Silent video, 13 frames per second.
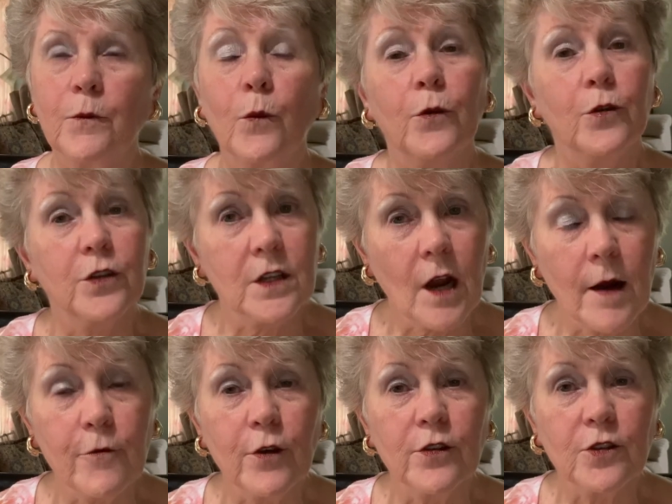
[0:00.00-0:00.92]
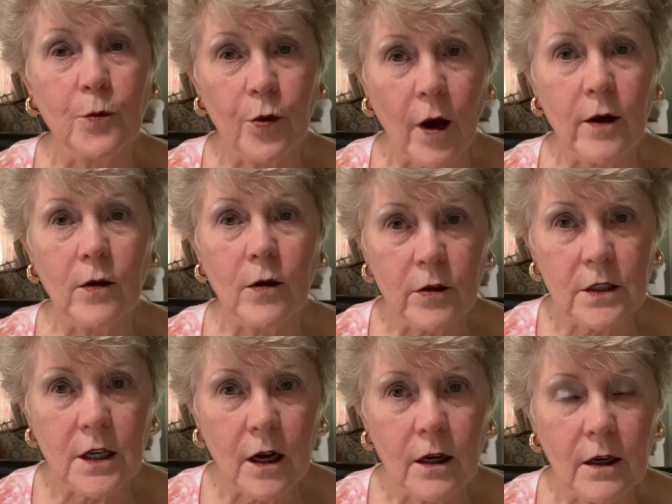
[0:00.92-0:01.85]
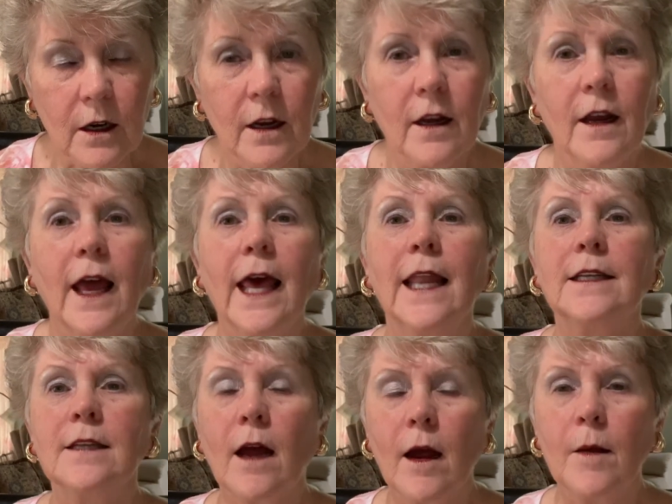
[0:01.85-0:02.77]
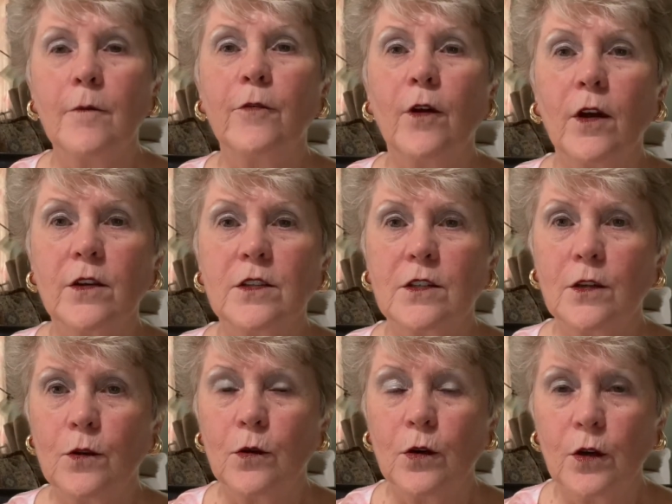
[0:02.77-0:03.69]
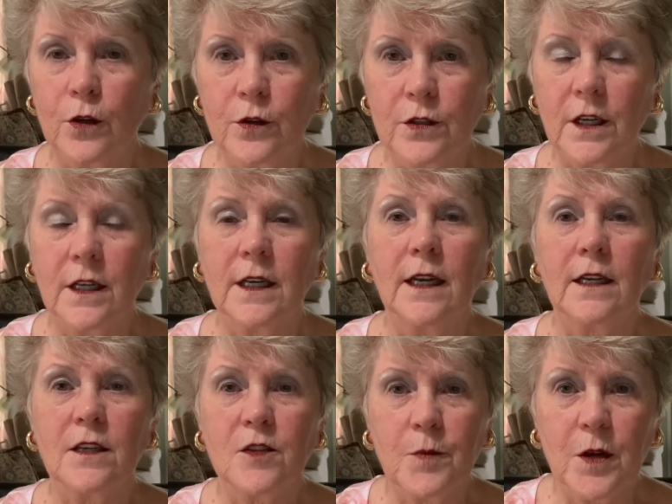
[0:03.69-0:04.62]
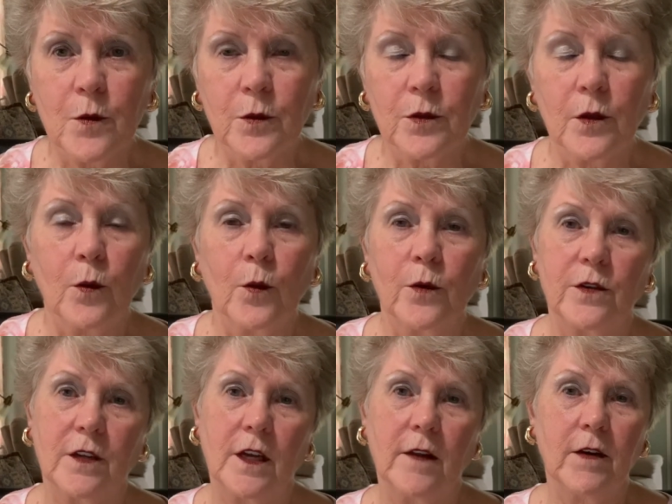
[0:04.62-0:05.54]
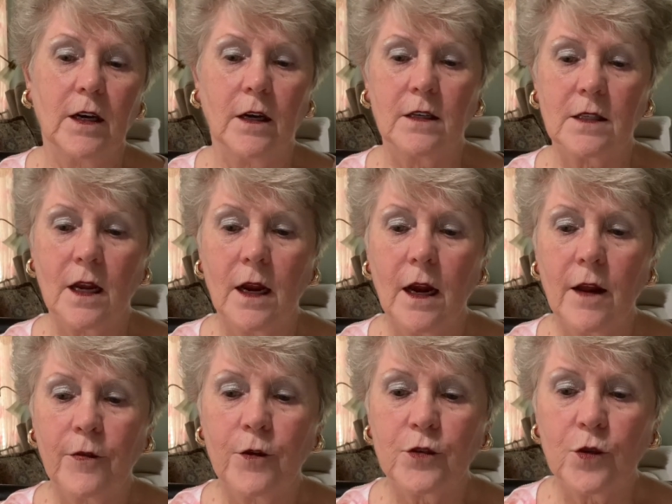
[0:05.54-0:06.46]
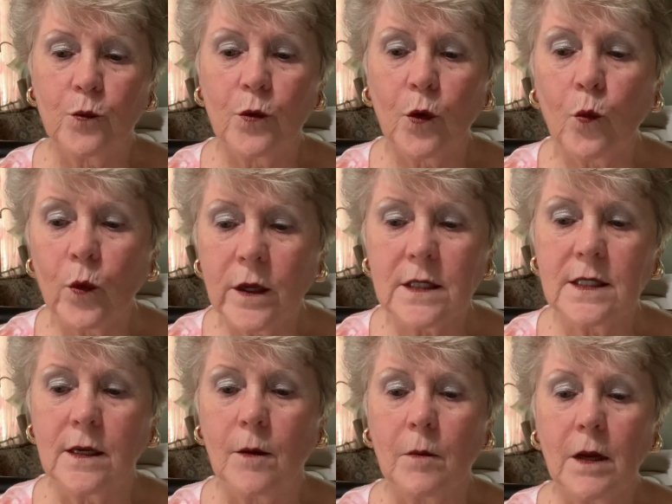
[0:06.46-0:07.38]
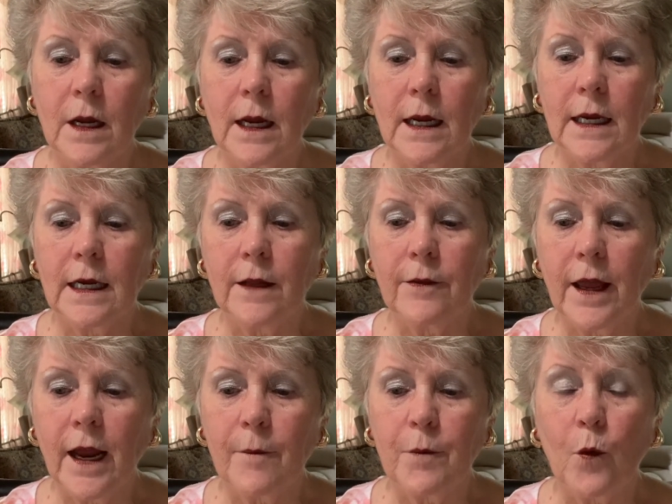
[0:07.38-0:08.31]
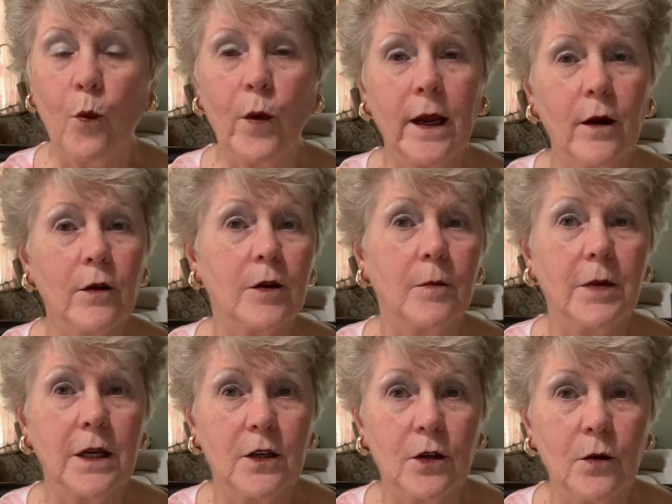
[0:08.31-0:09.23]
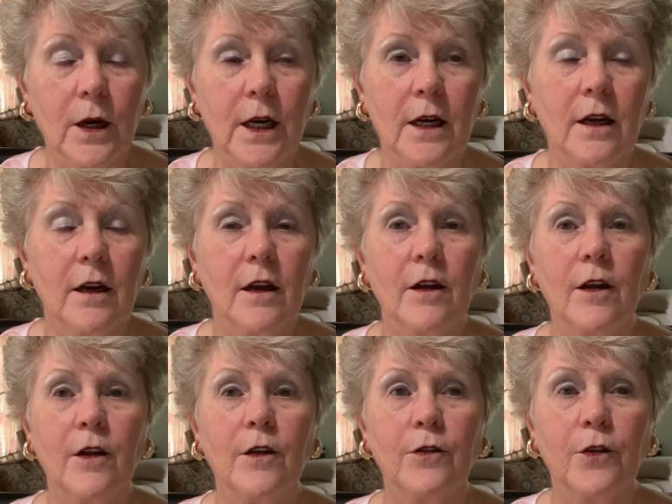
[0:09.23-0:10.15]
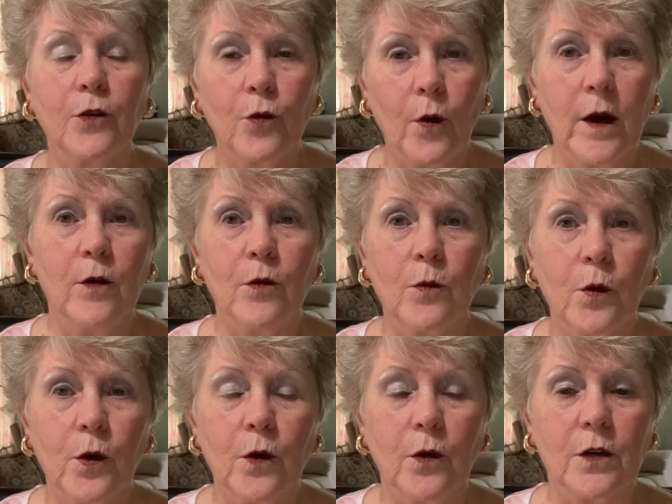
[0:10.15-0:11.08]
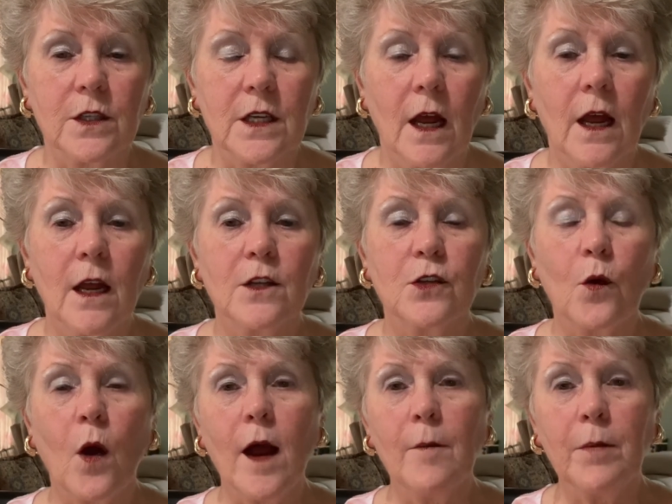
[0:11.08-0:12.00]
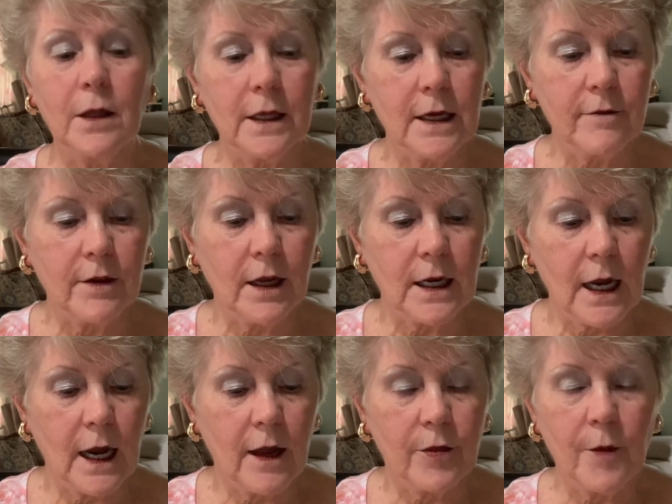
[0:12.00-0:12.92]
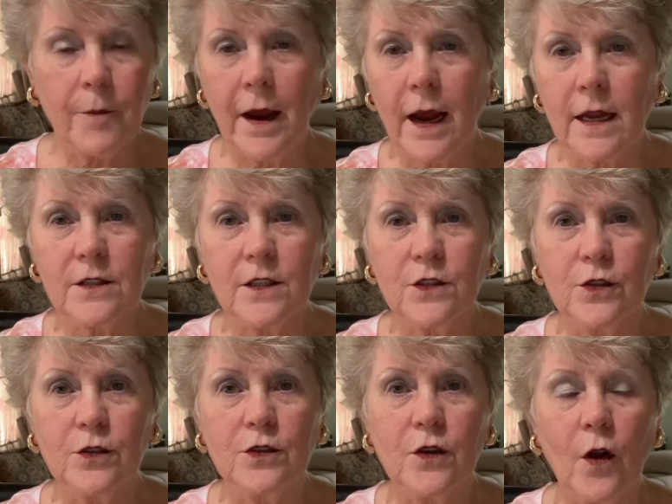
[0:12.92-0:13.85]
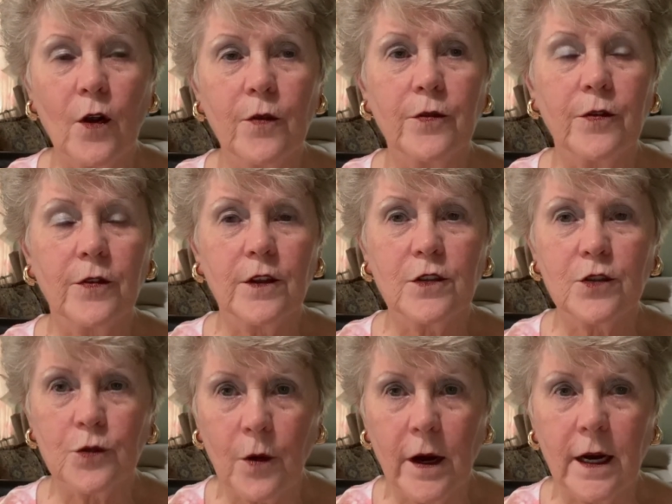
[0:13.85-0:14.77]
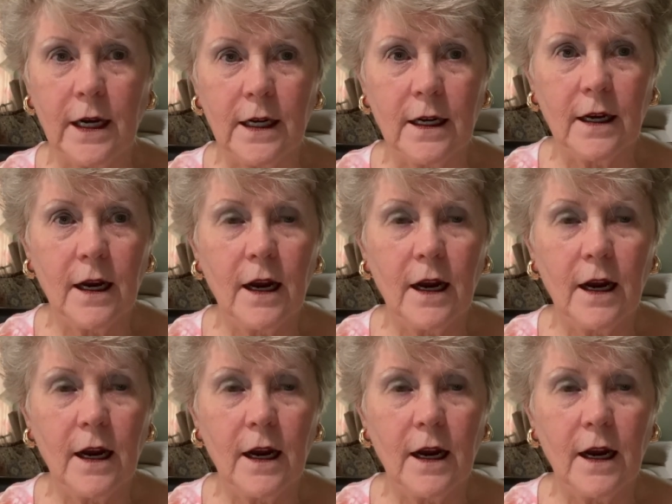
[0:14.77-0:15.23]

there's a time for us to bridle our tongue and a time for us to loose it and to speak what the Lord is giving us. There's a real wisdom in that, but we are to be doing the greater works. So I believe that the passengers on this train,